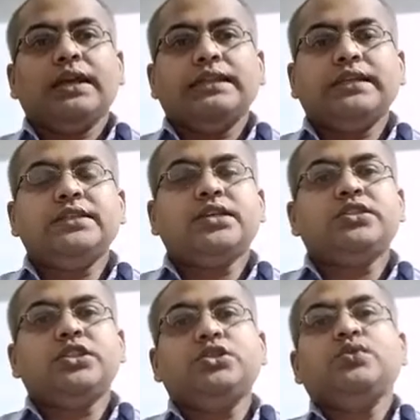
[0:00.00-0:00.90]
they just
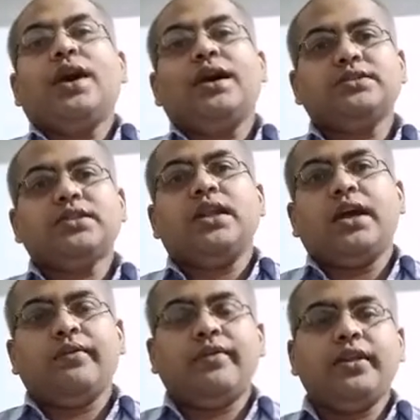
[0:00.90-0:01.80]
need to ask the
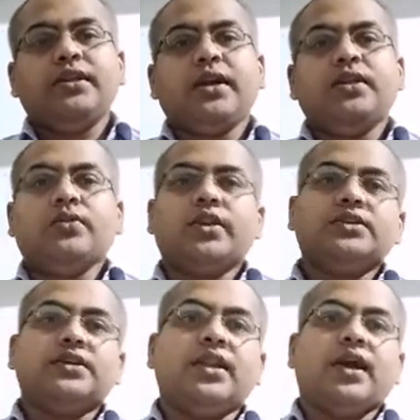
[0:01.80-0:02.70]
library that okay
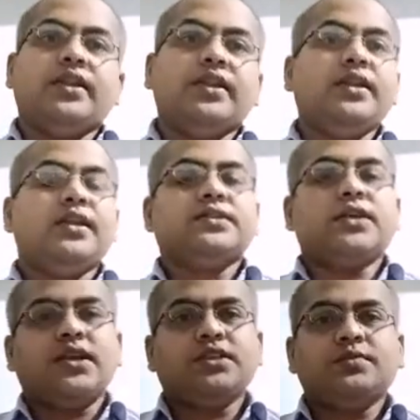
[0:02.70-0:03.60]
sir, I need a
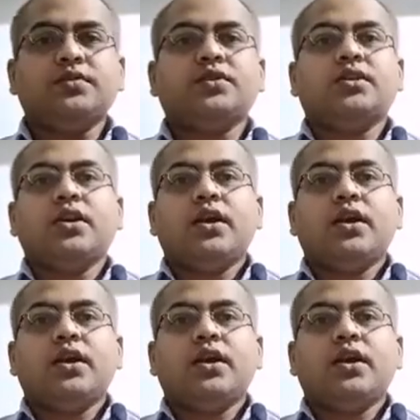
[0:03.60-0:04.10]
science book,